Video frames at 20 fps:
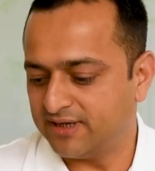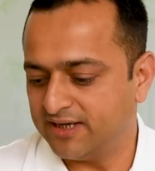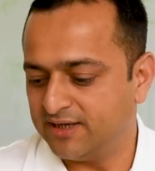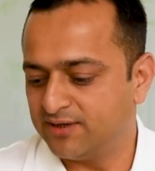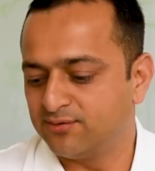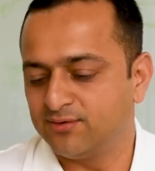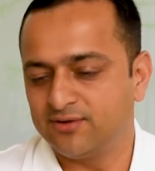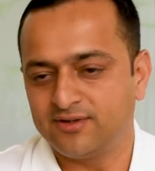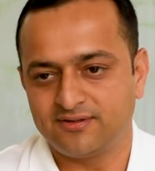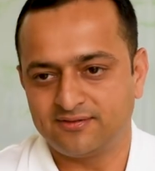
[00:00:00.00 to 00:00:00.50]
I
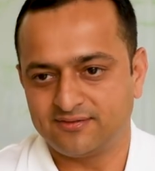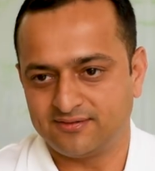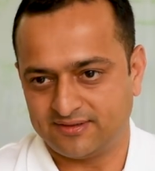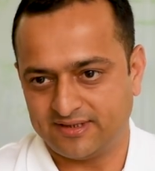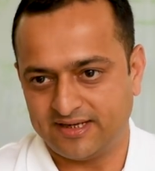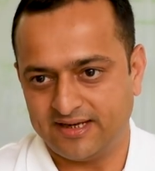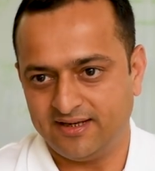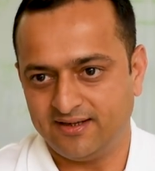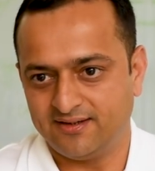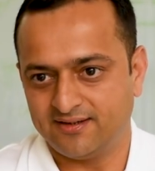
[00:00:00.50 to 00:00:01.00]
wrote
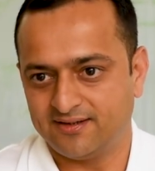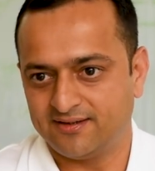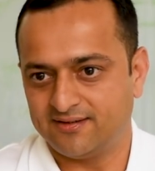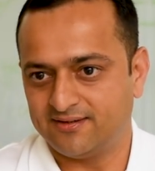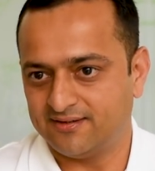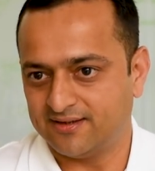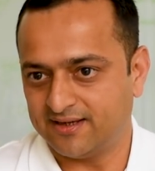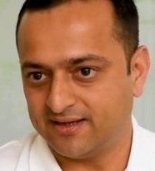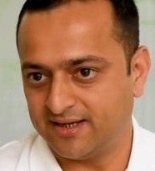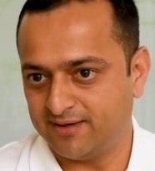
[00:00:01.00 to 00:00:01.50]
saying
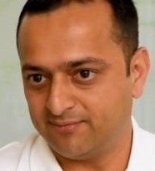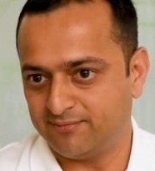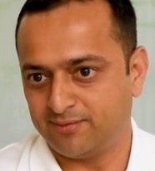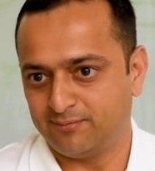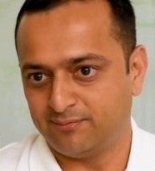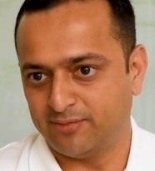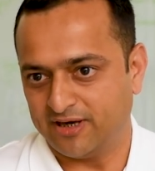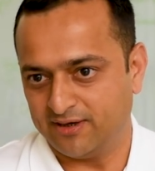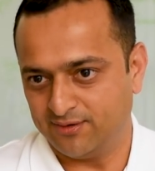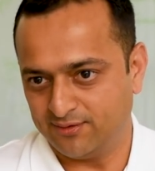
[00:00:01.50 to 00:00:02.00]
that I came
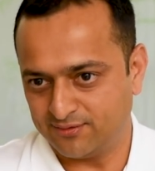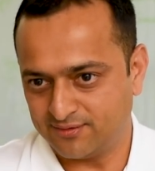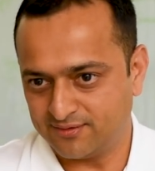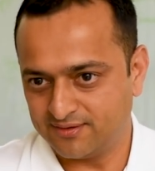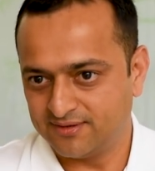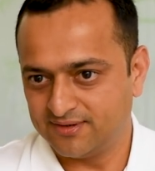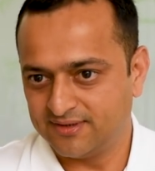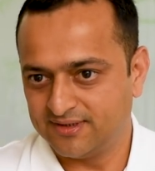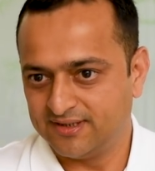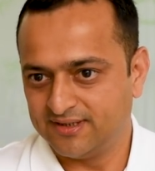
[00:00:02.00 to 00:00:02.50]
from
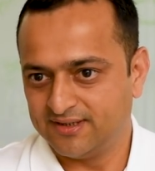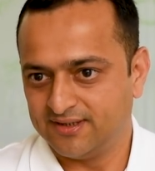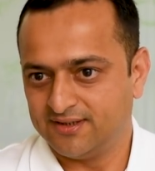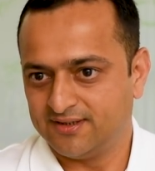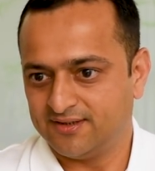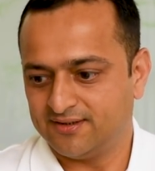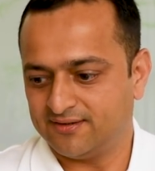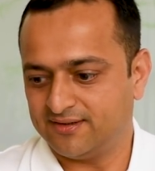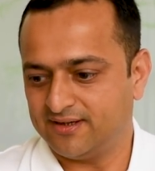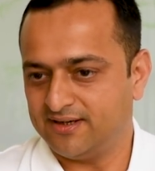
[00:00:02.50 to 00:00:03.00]
Bangalore
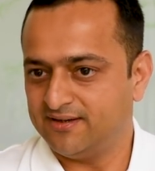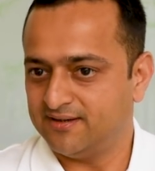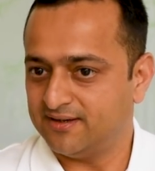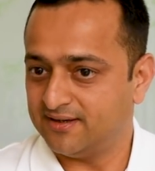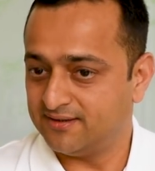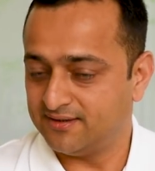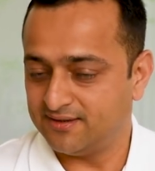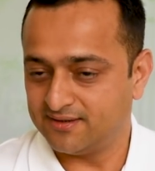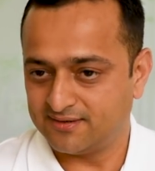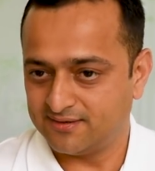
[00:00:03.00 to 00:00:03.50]
right
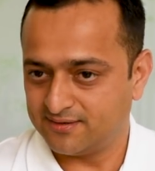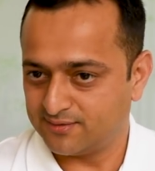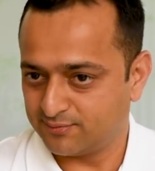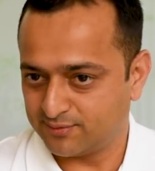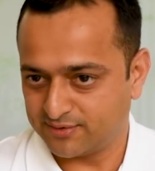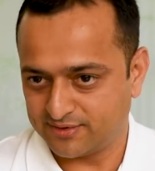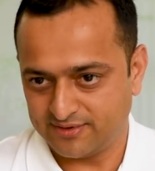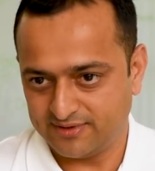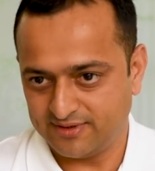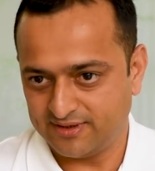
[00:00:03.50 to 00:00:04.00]
and this is
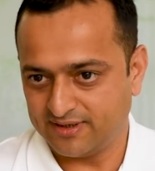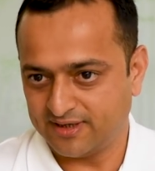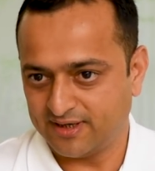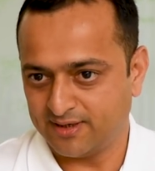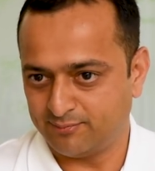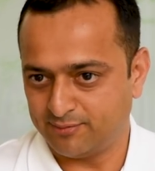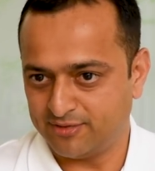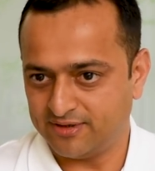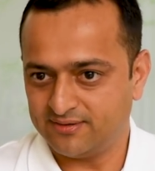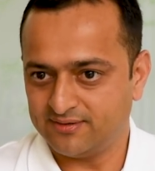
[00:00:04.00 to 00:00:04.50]
what uh,
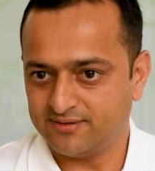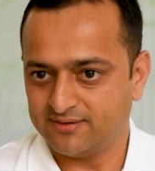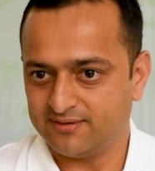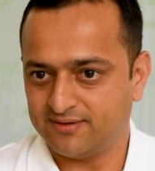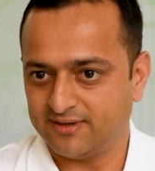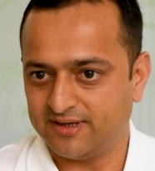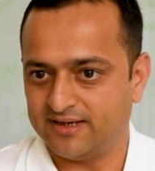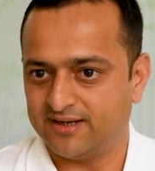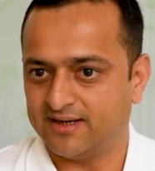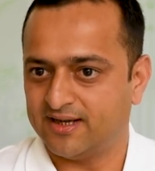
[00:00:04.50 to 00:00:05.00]
happened
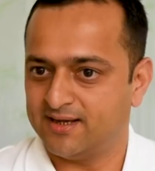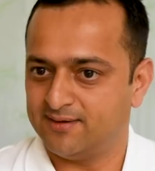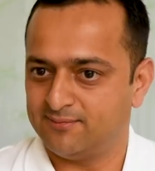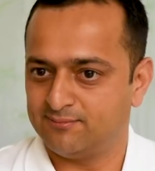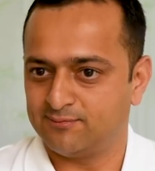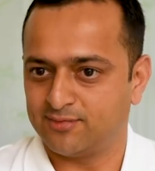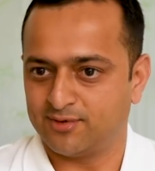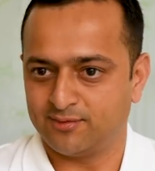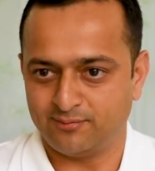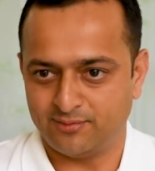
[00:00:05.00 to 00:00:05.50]
and i
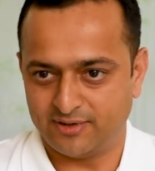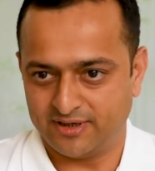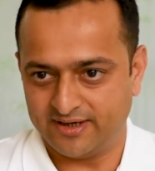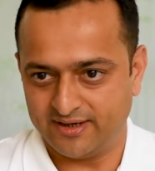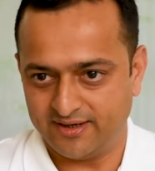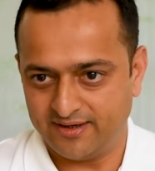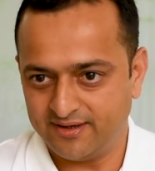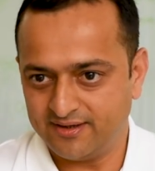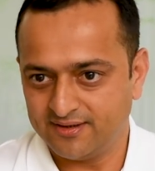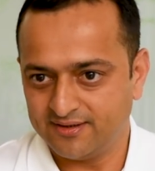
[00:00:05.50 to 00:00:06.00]
am from
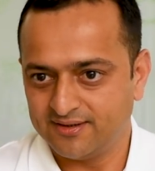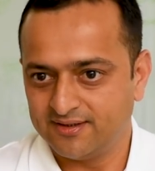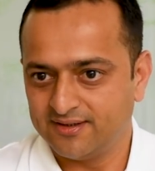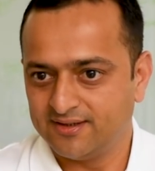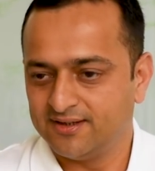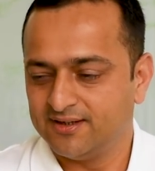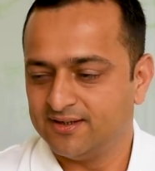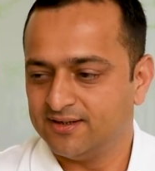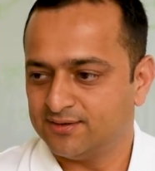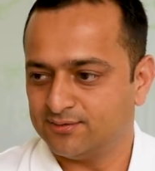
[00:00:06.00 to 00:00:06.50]
NIT
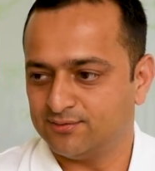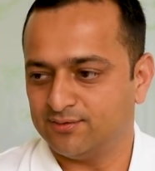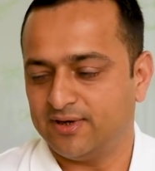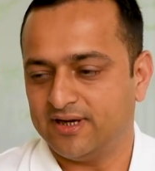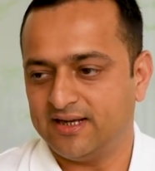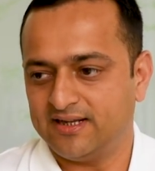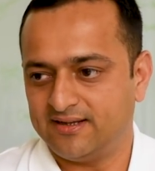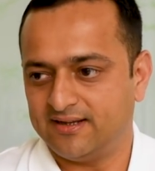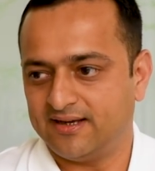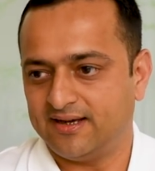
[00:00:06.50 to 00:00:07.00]
so
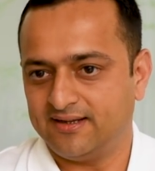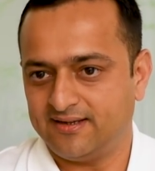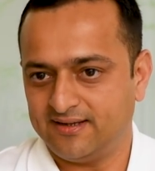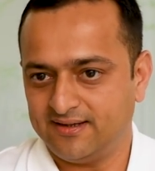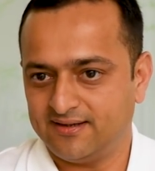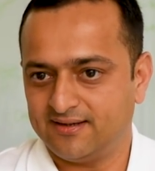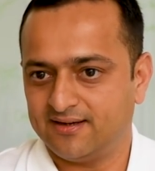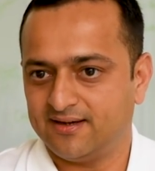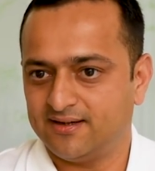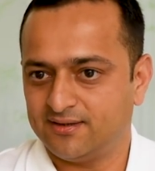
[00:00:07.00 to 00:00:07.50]
i i
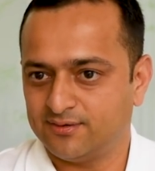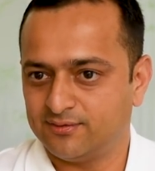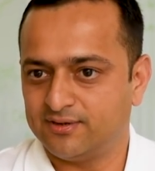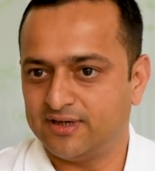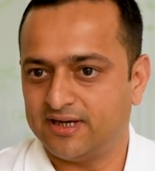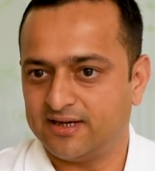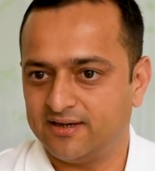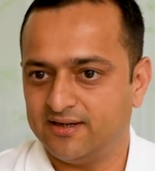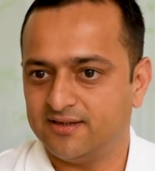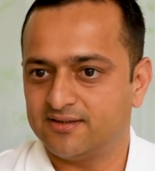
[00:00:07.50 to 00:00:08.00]
think i
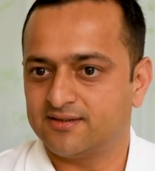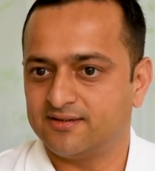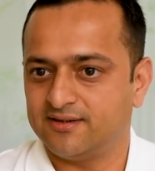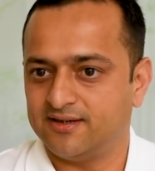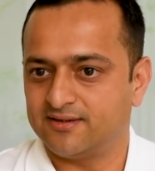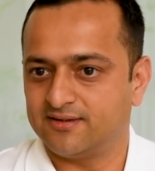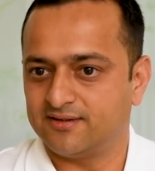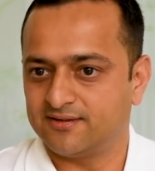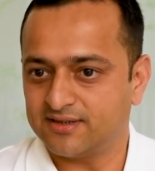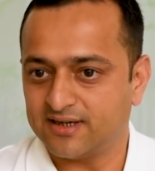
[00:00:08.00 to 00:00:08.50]
should at least
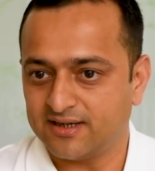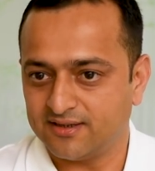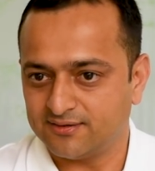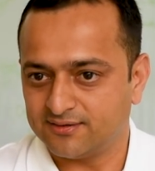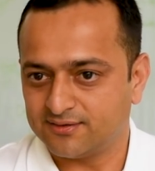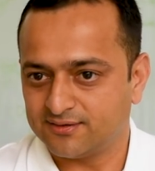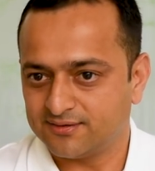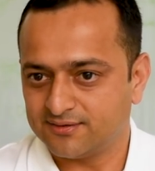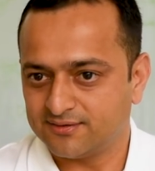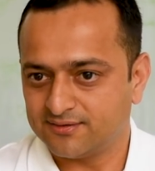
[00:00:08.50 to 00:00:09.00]
get a
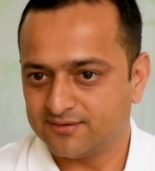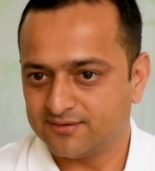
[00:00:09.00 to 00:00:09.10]
chance